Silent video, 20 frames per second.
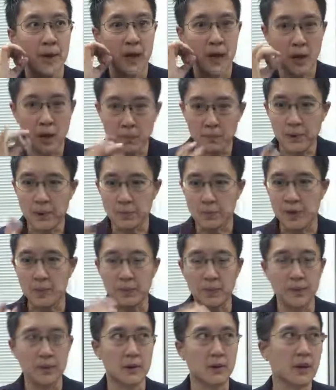helping
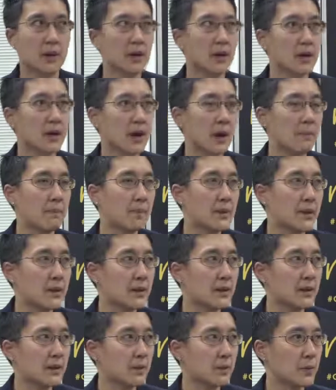people. A
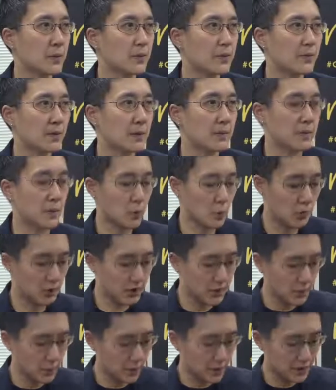company that we've been
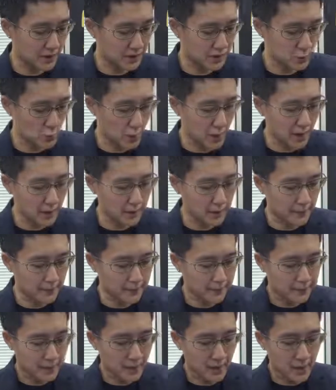working with as well,
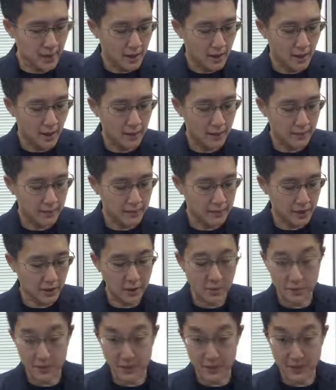
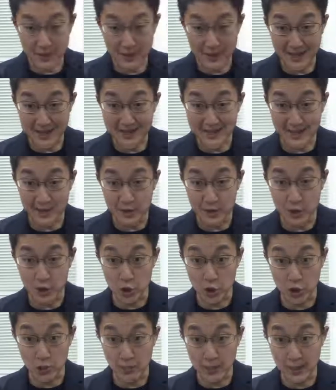they're based in
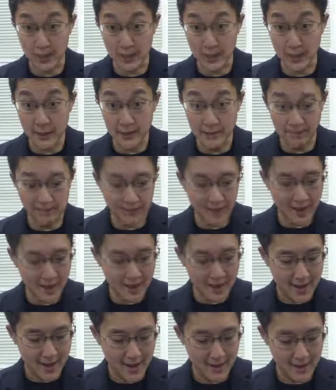Germany.
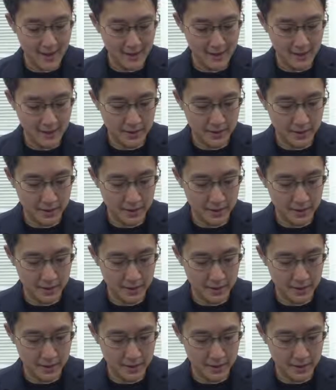And